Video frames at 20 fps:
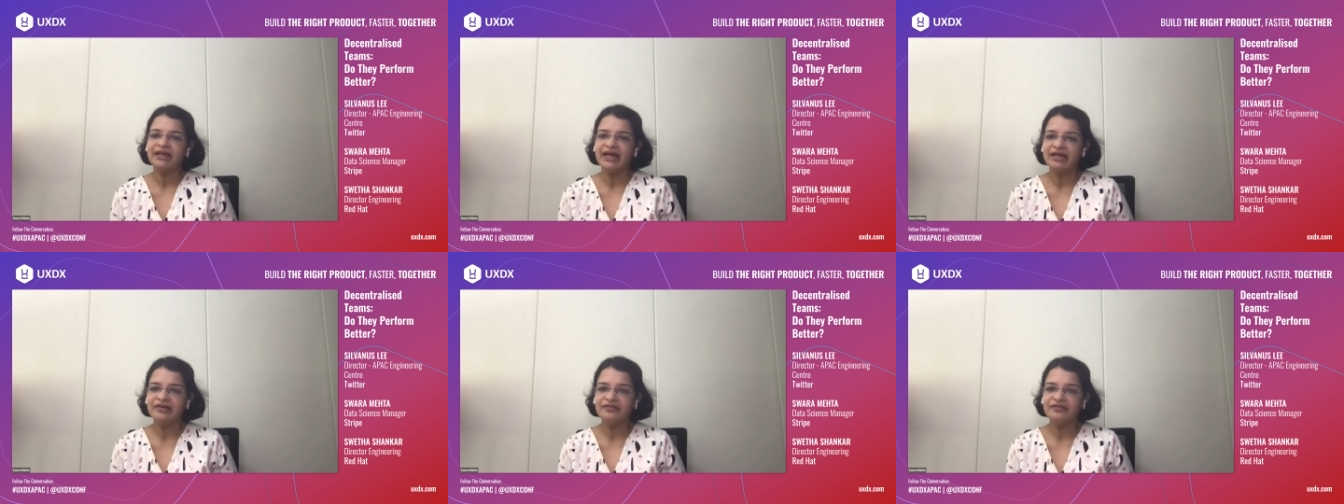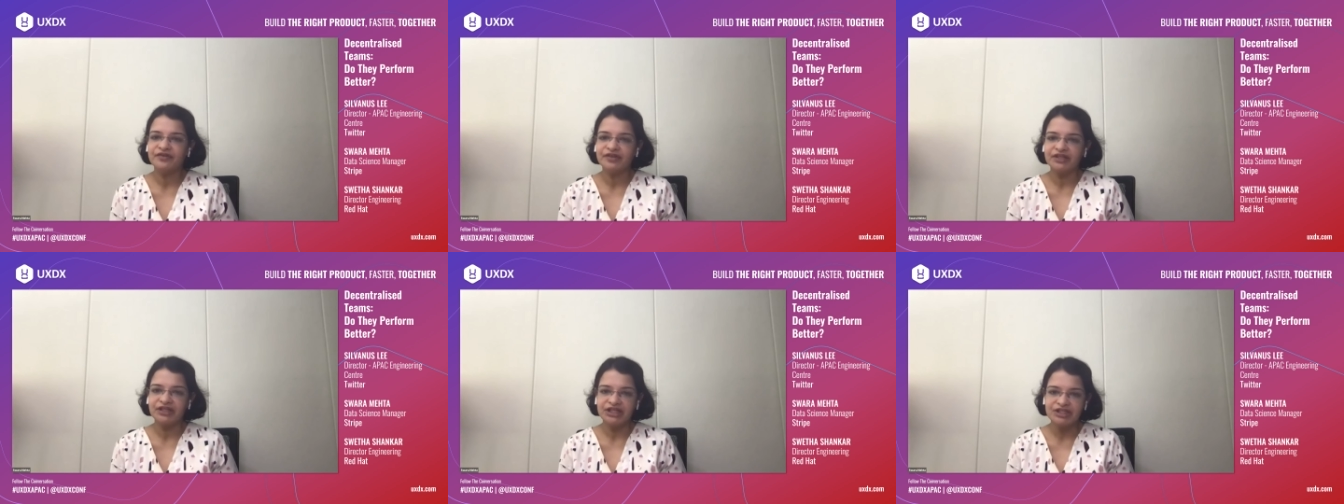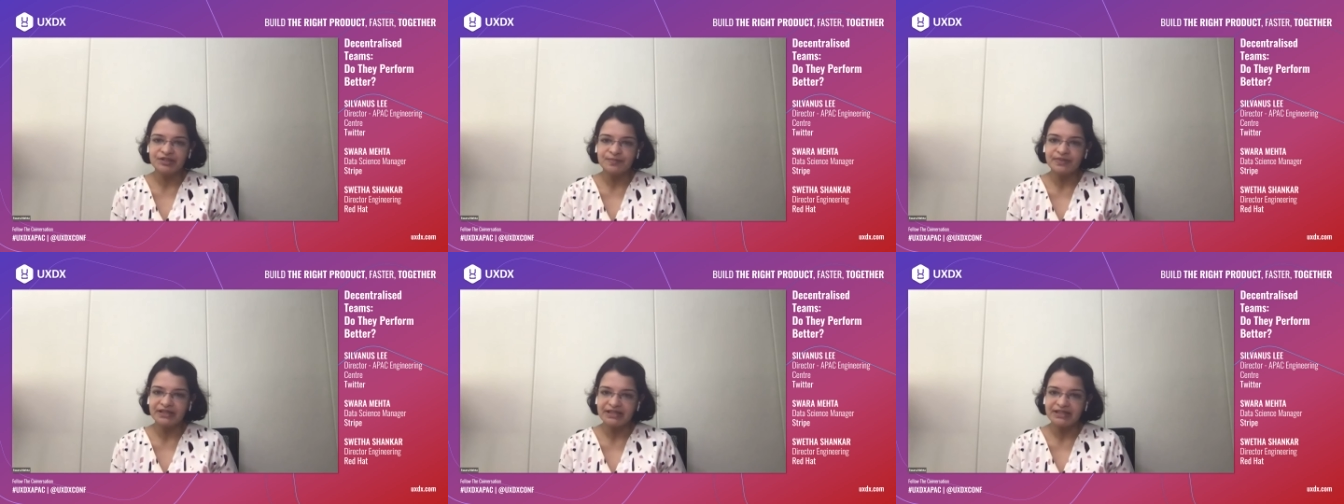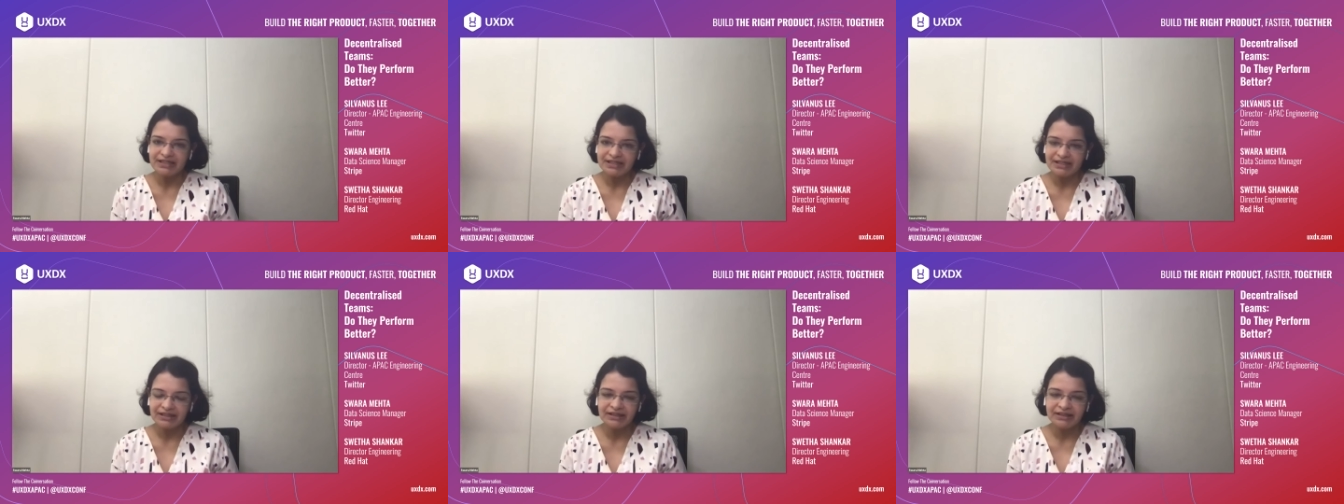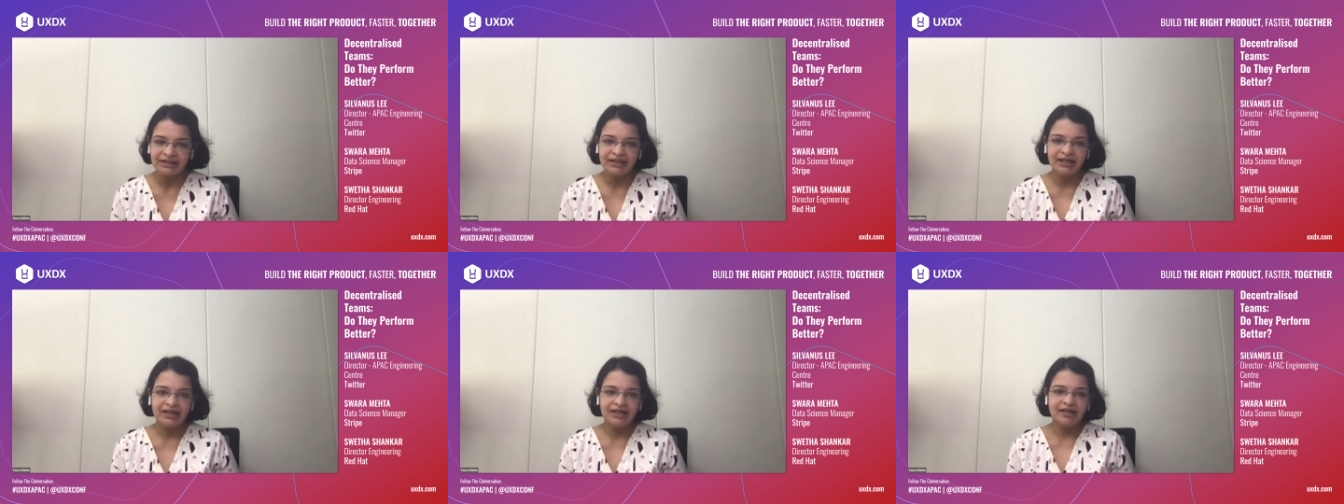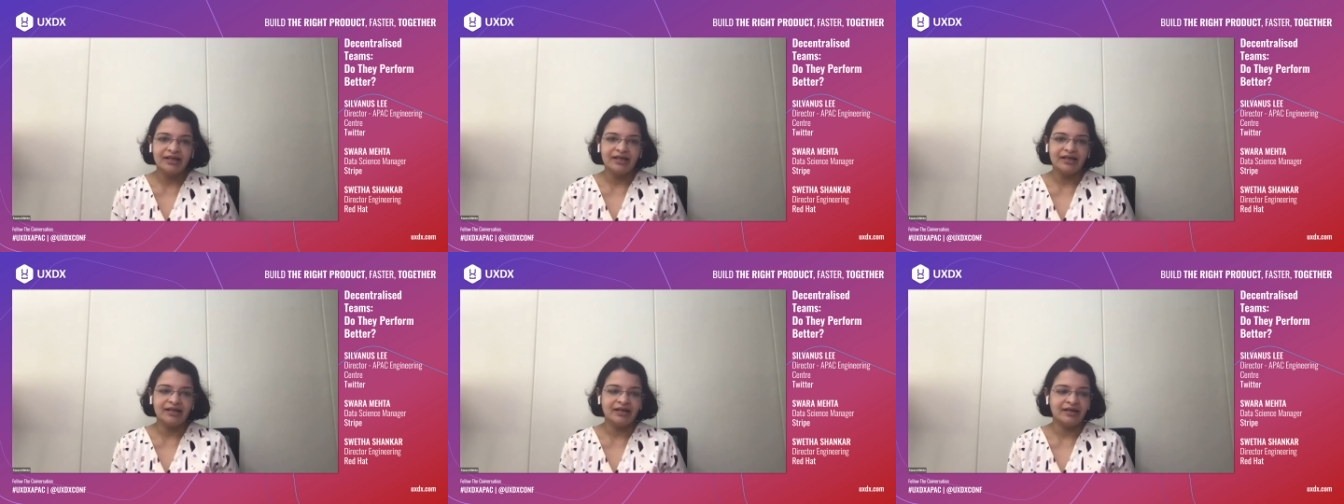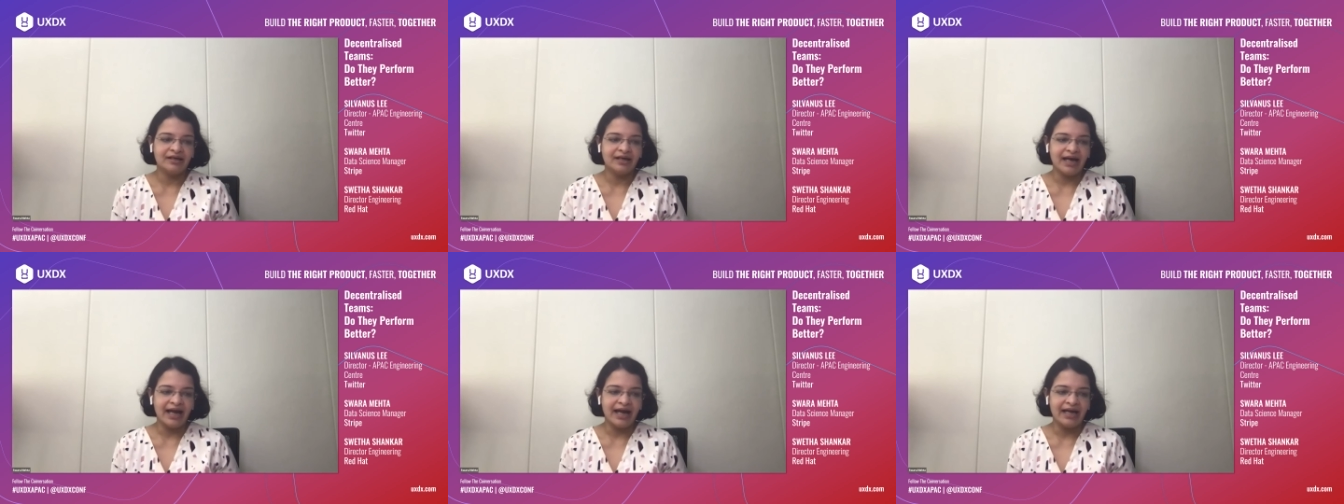plan for each person,
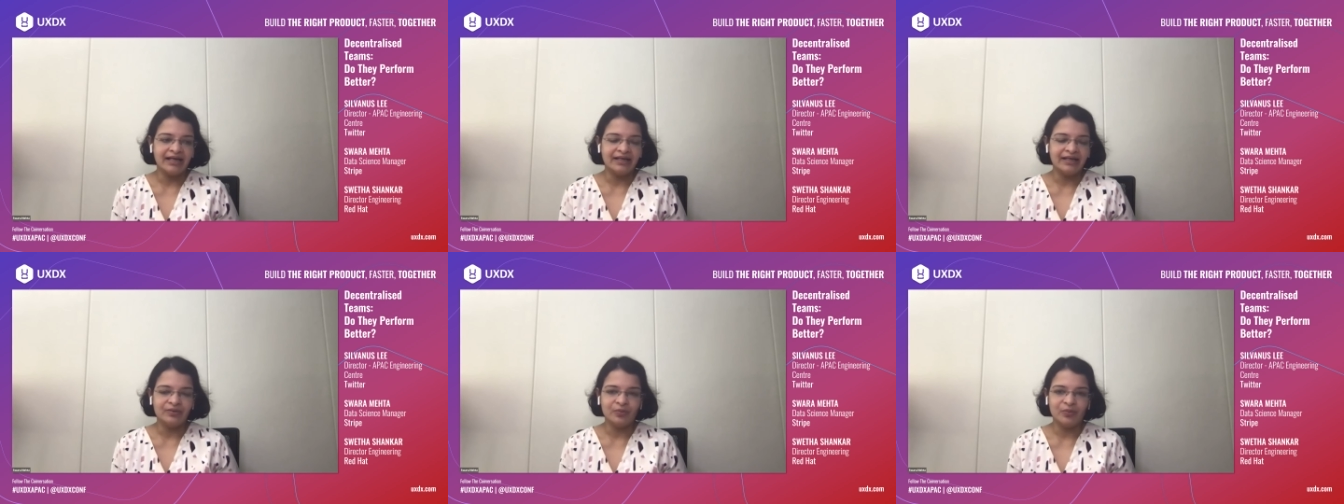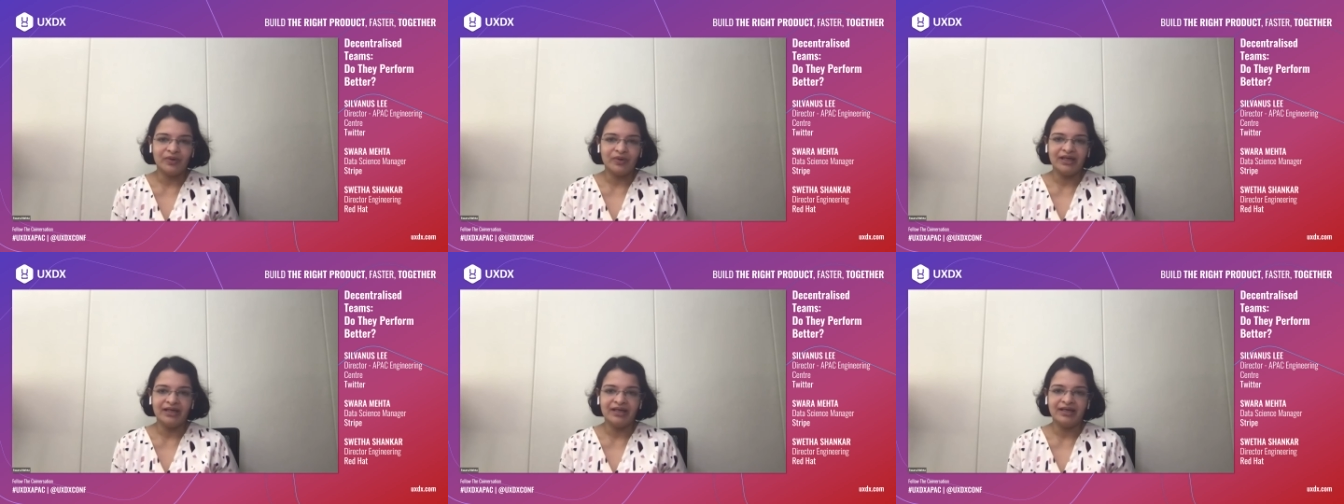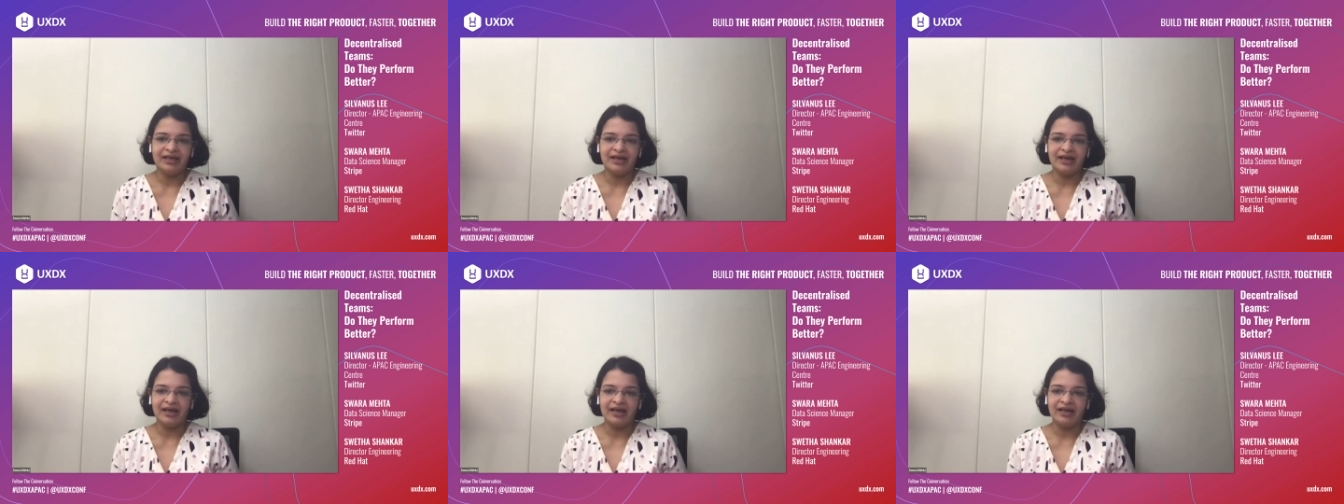and we